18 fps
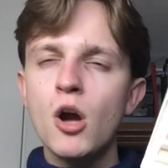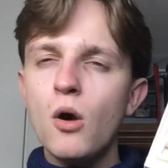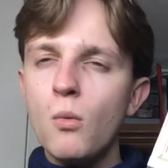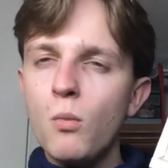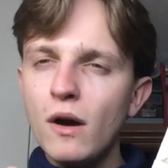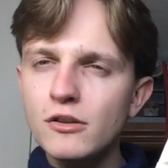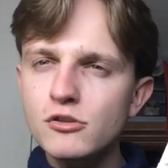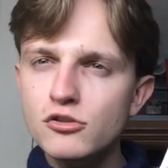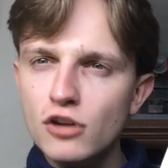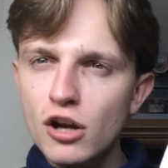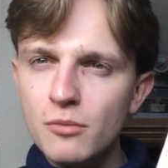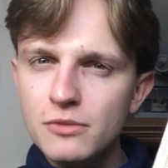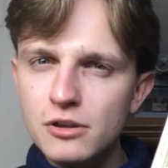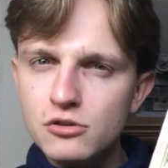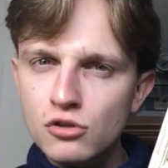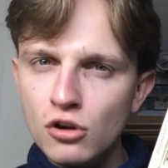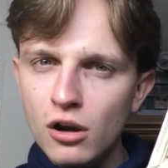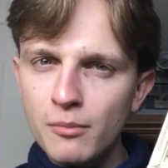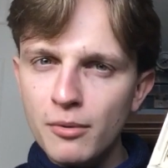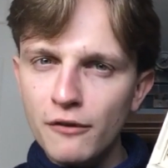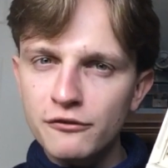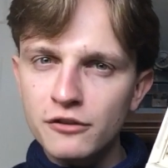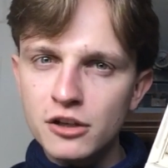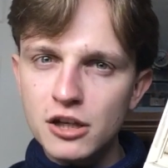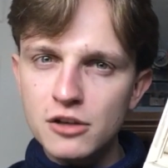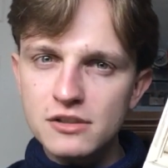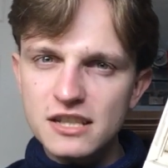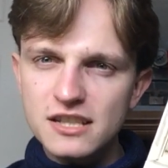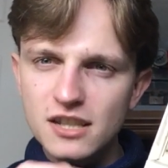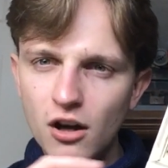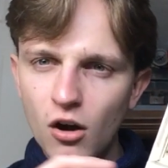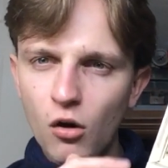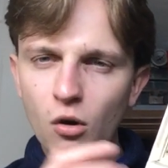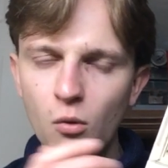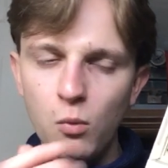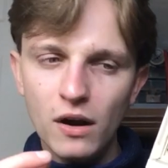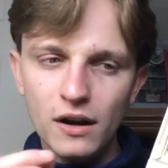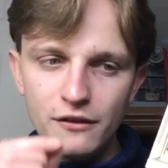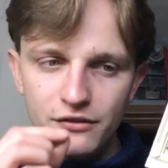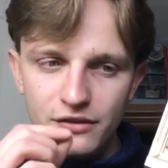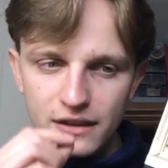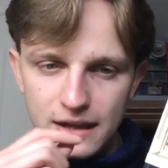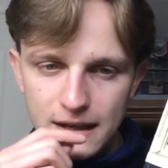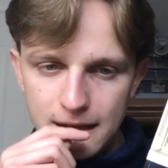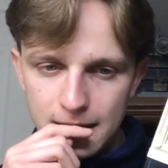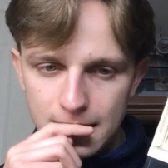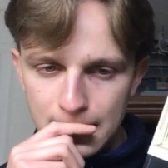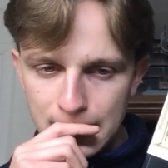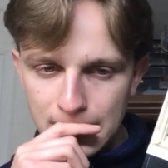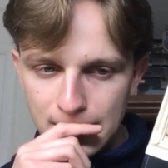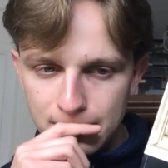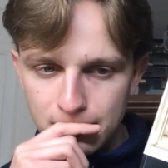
One trope that Trollope often uses, or one of the,